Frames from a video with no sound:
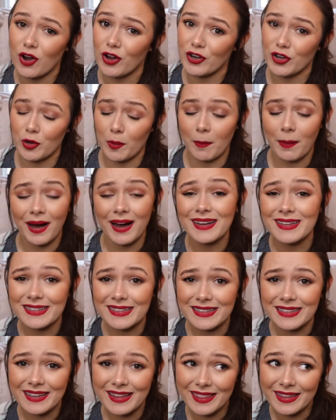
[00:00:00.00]
on your
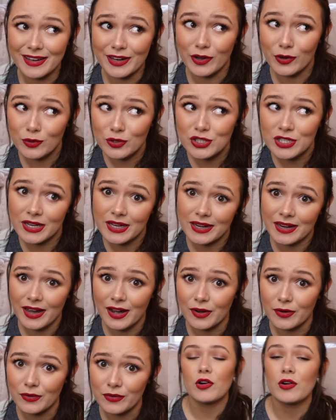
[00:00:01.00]
body, then go check it
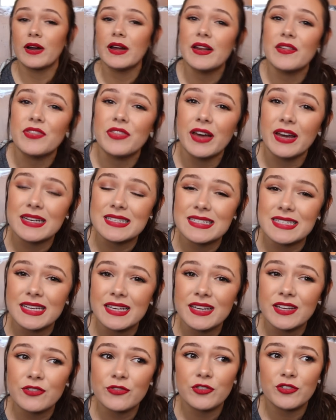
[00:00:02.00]
out. All right, that is
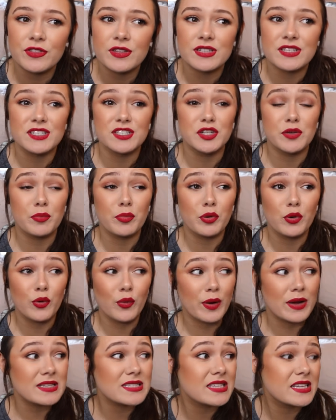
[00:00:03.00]
it for this
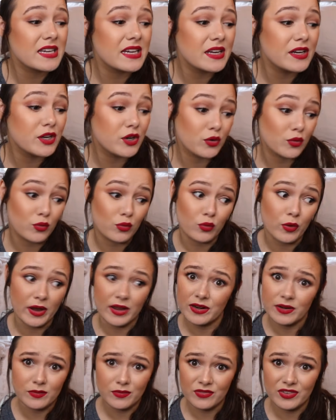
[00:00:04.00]
depressing,
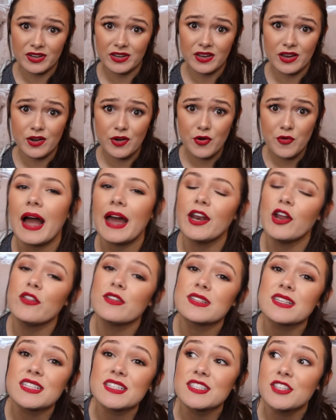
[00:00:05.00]
random video. I know
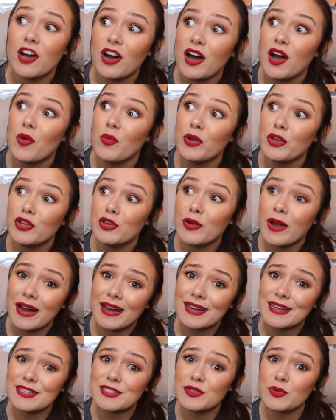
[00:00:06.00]
this is not what you
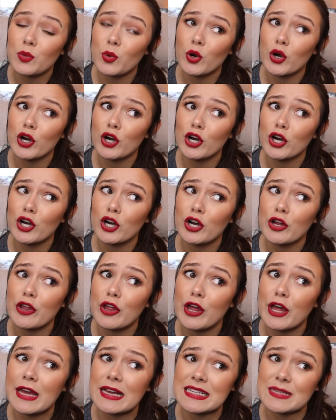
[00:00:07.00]
guys were
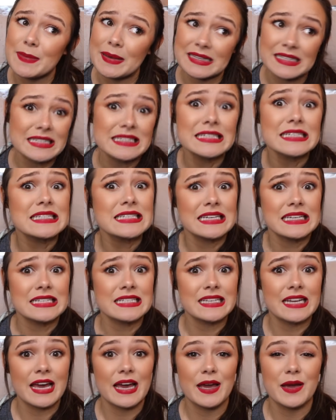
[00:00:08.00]
expecting to see
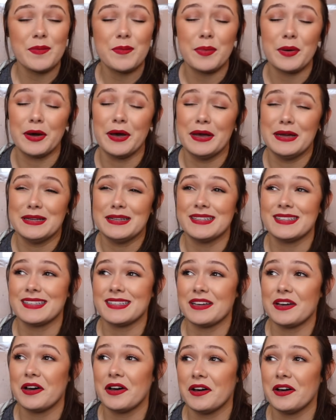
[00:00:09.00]
today, but,